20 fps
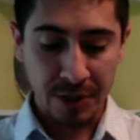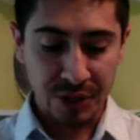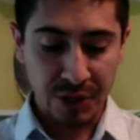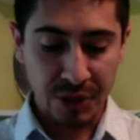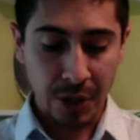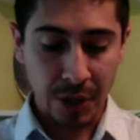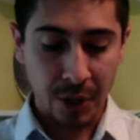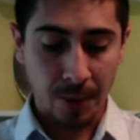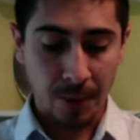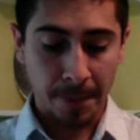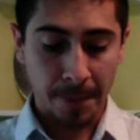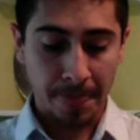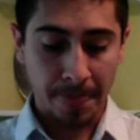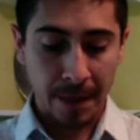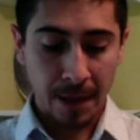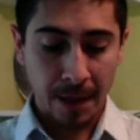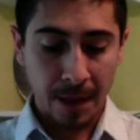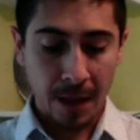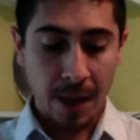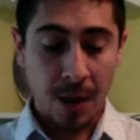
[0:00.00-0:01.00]
So
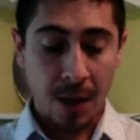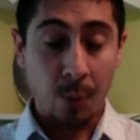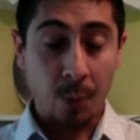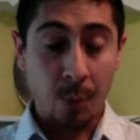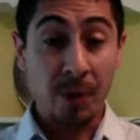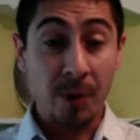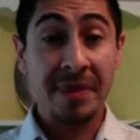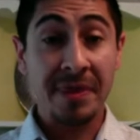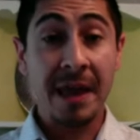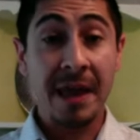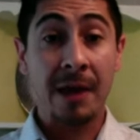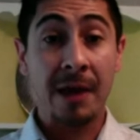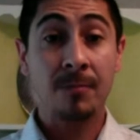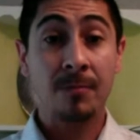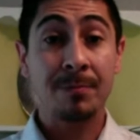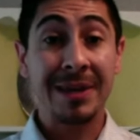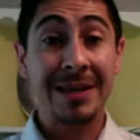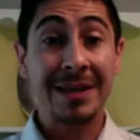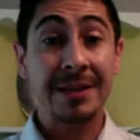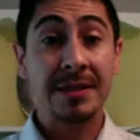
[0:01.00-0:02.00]
with that
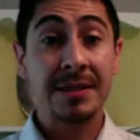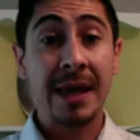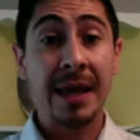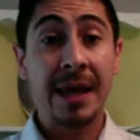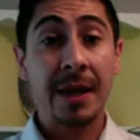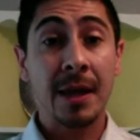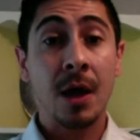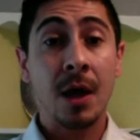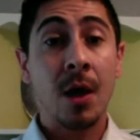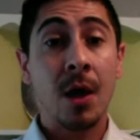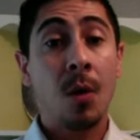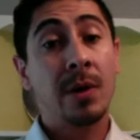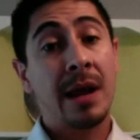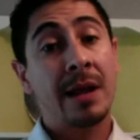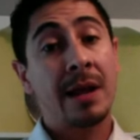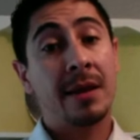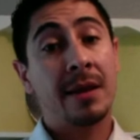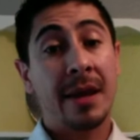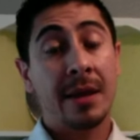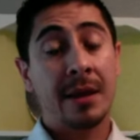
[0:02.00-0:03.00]
being said, what
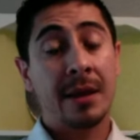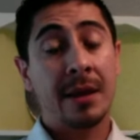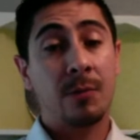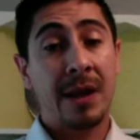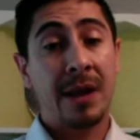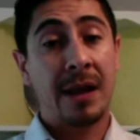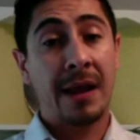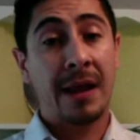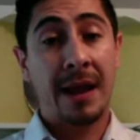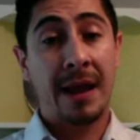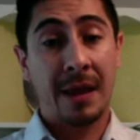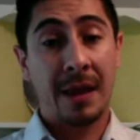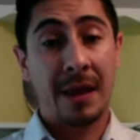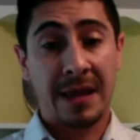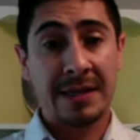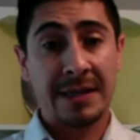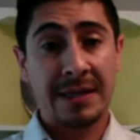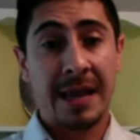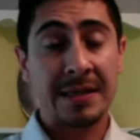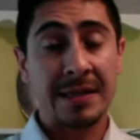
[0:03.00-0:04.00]
I'd like
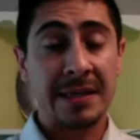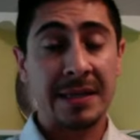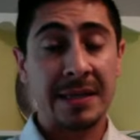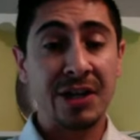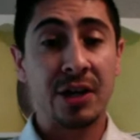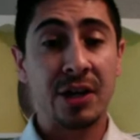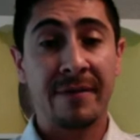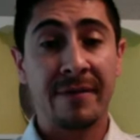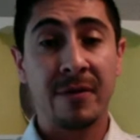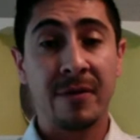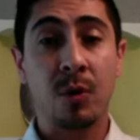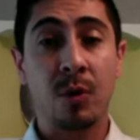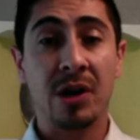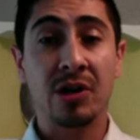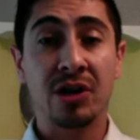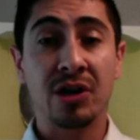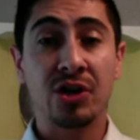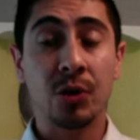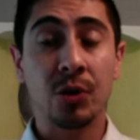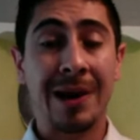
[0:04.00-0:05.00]
to ask each and every one
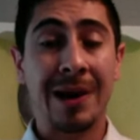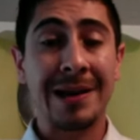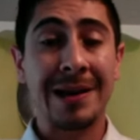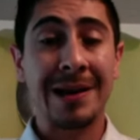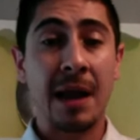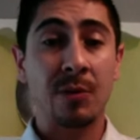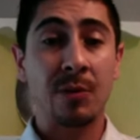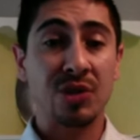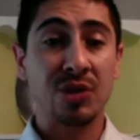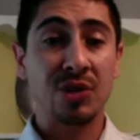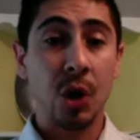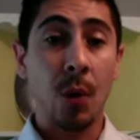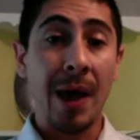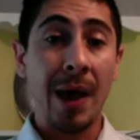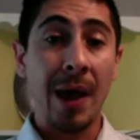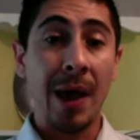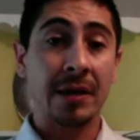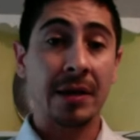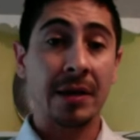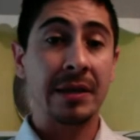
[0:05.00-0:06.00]
of you to do right now is go
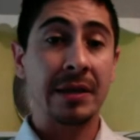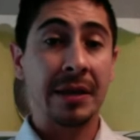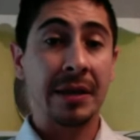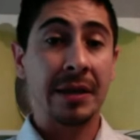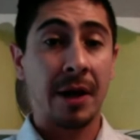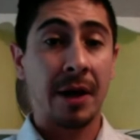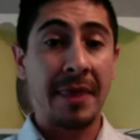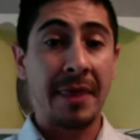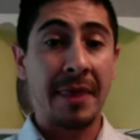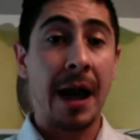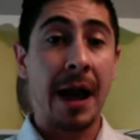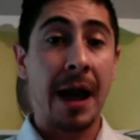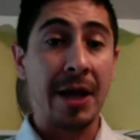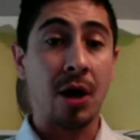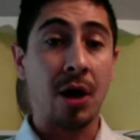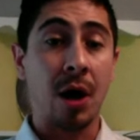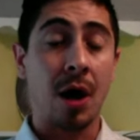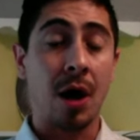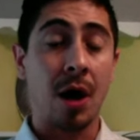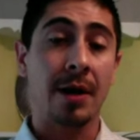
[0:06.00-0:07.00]
ahead and click on that
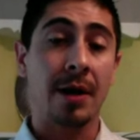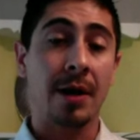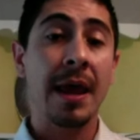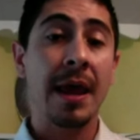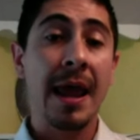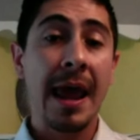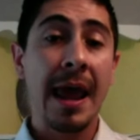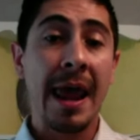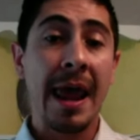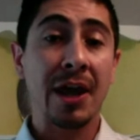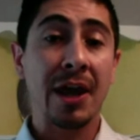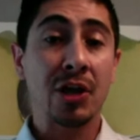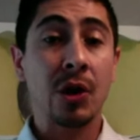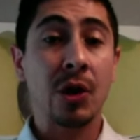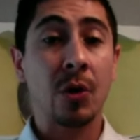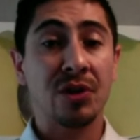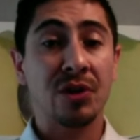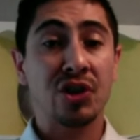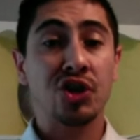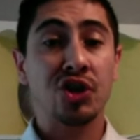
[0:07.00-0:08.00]
icon and
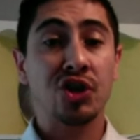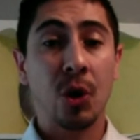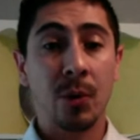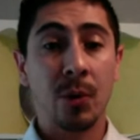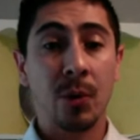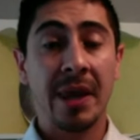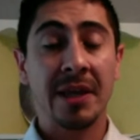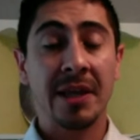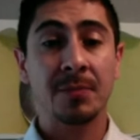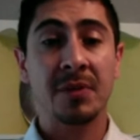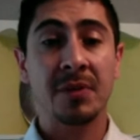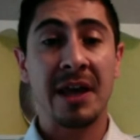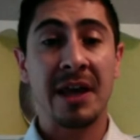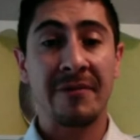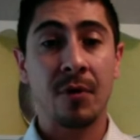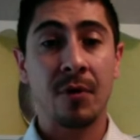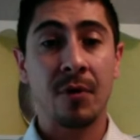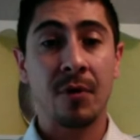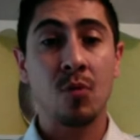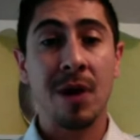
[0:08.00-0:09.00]
go to the showcase
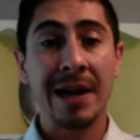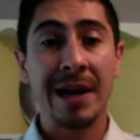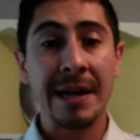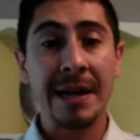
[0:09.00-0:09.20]
platform right